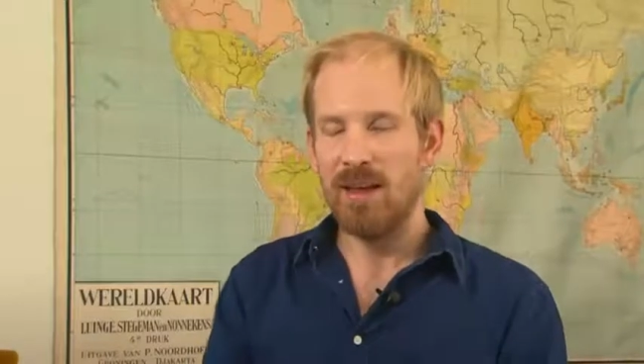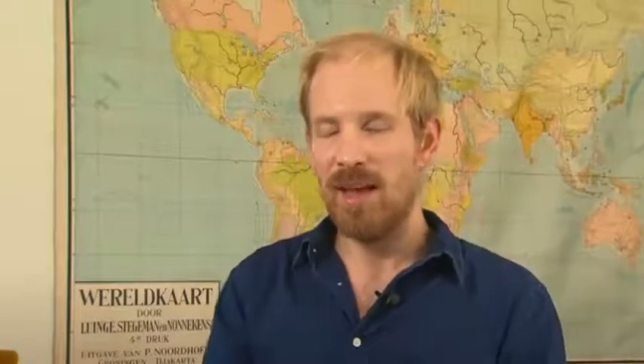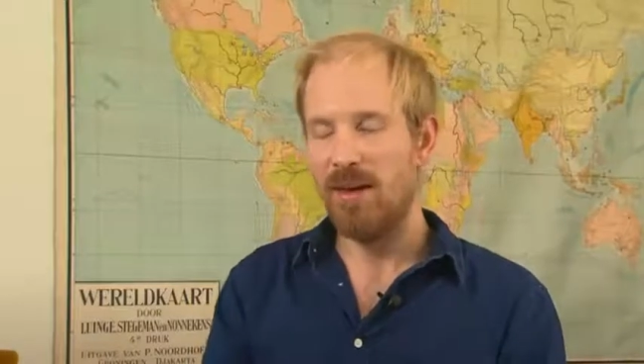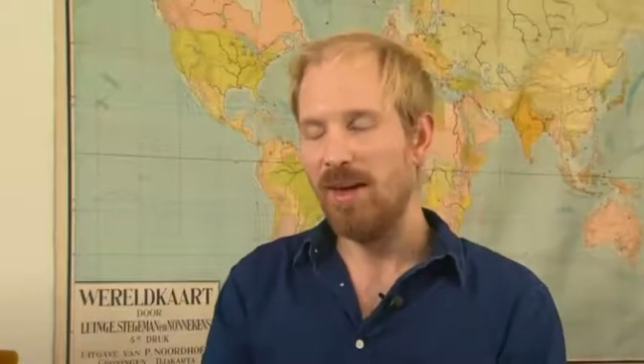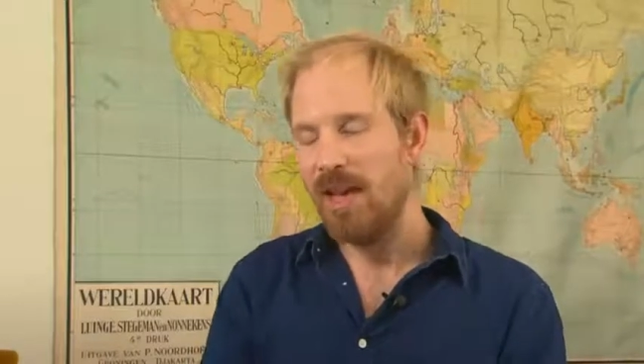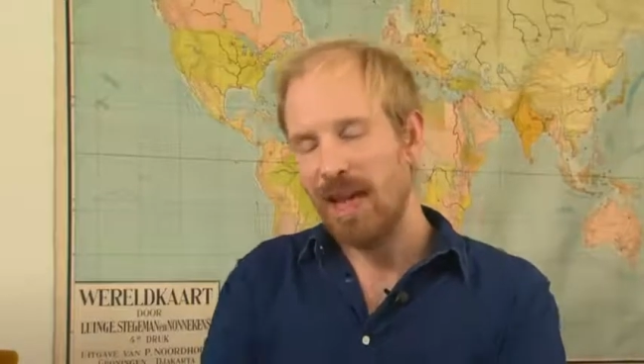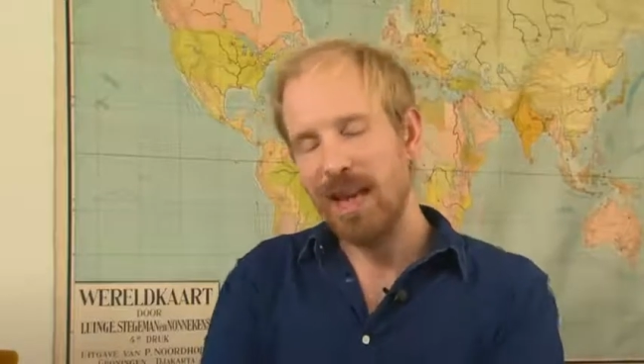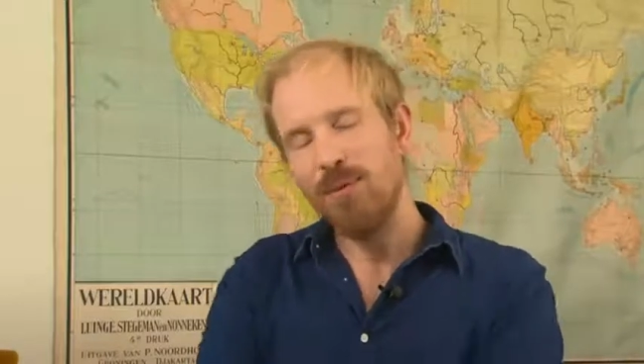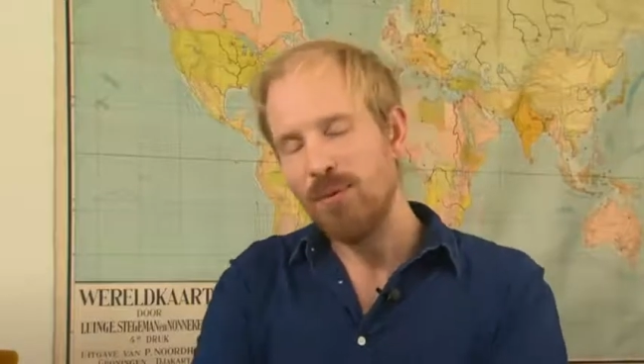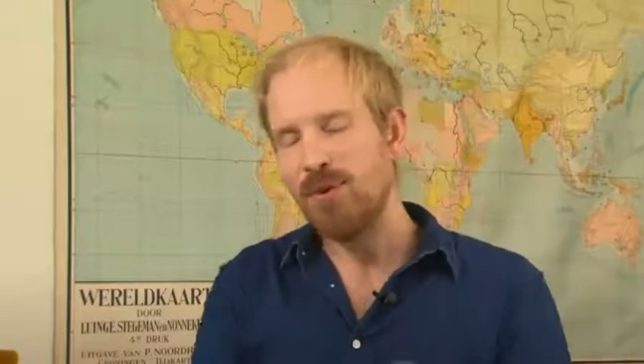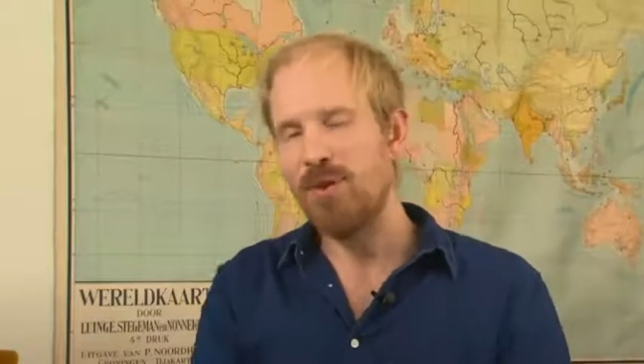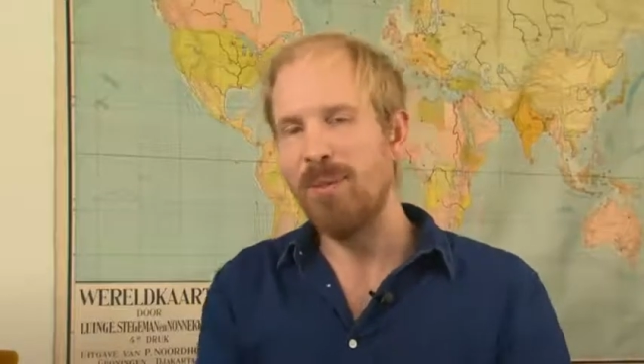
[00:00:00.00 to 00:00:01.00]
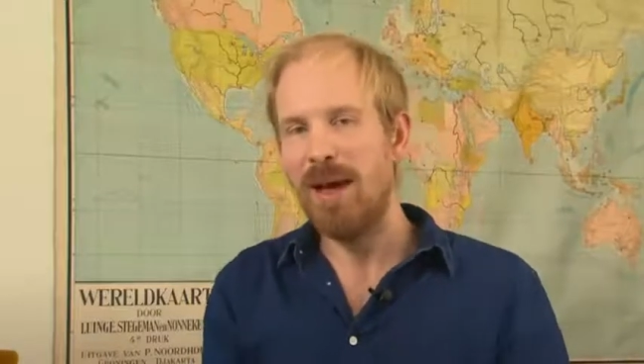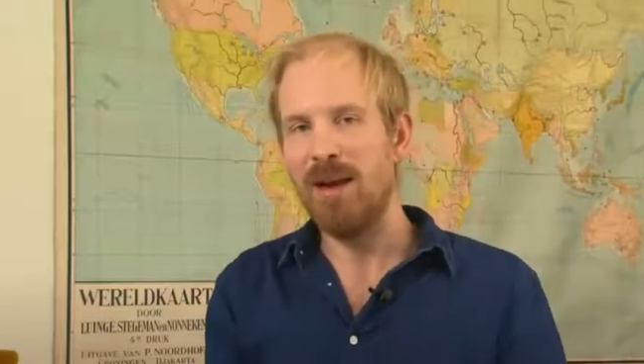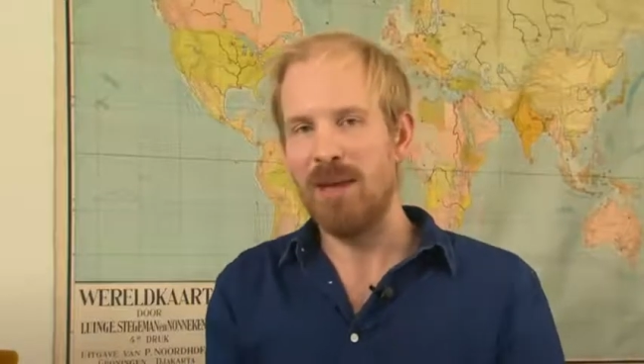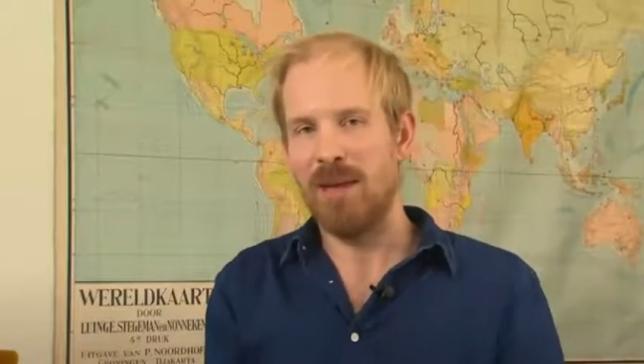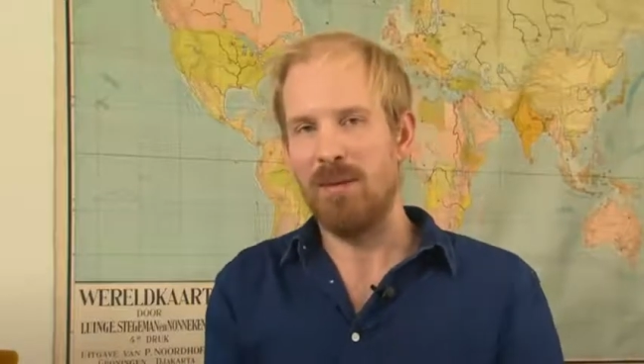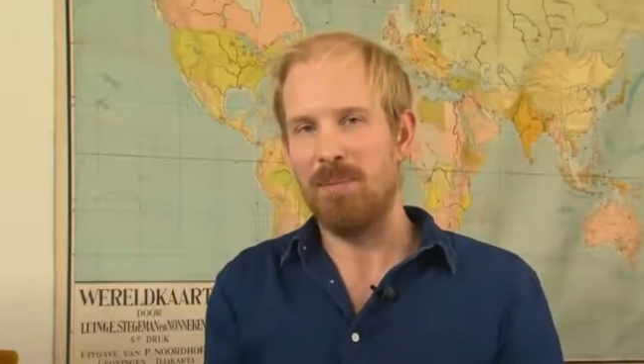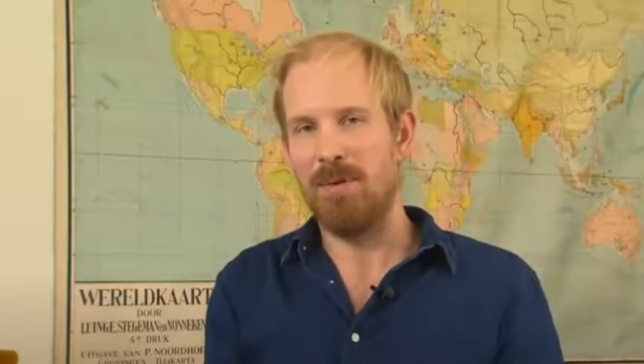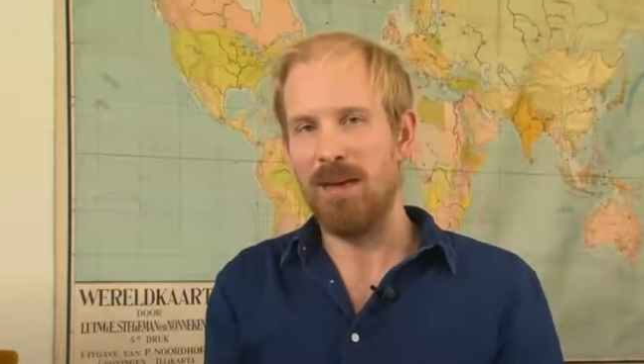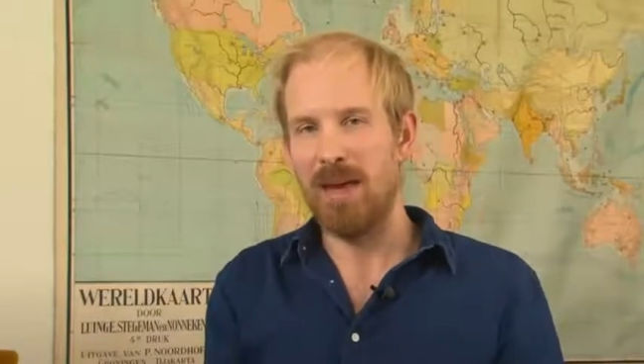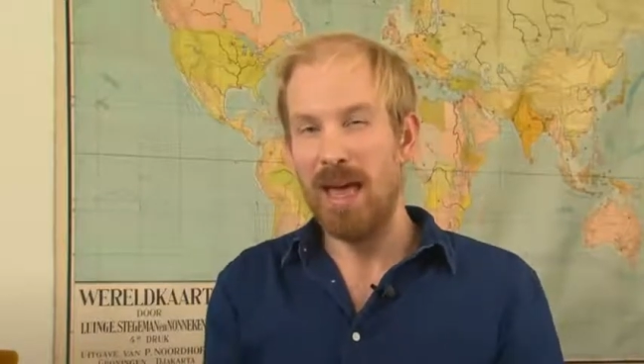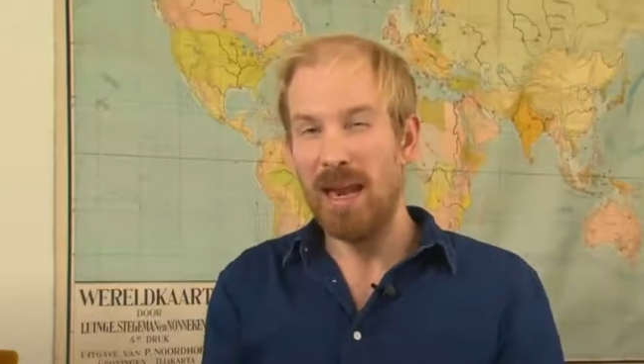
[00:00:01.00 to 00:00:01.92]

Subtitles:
Now, again, if we zoom out a little bit,